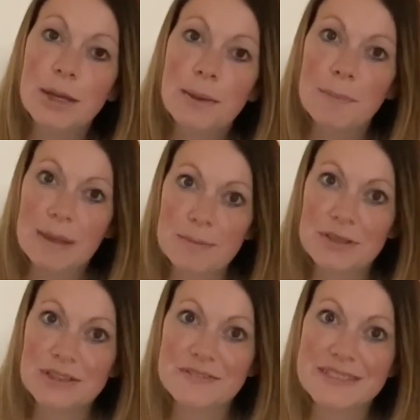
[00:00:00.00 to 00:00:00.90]
people
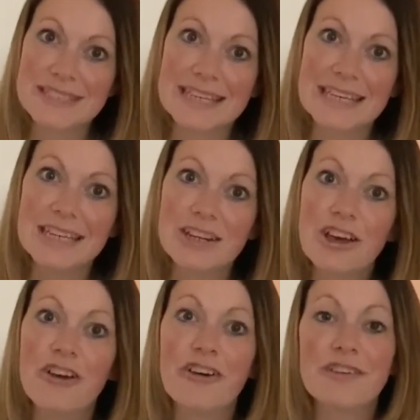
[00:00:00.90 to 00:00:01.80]
you've seen,
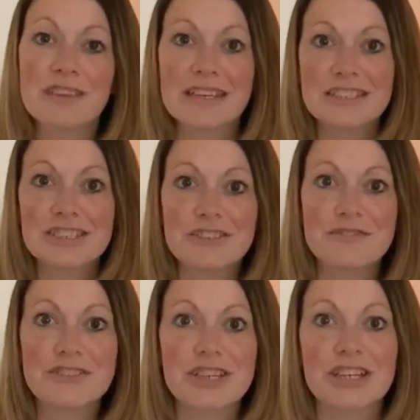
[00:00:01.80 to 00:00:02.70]
or things you've
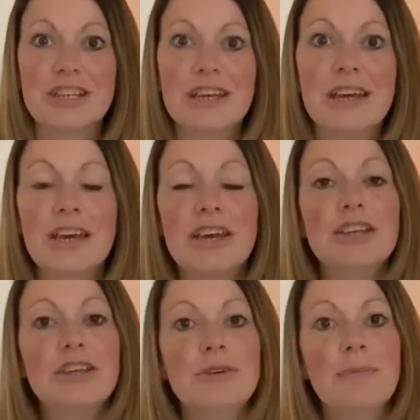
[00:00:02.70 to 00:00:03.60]
done.
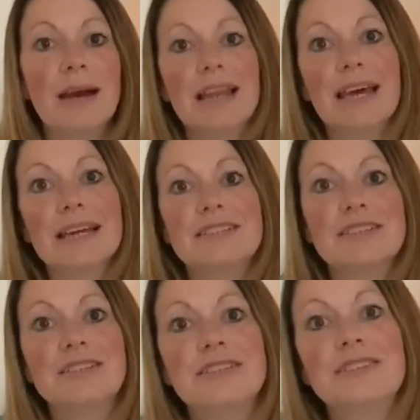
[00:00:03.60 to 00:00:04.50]
You might like to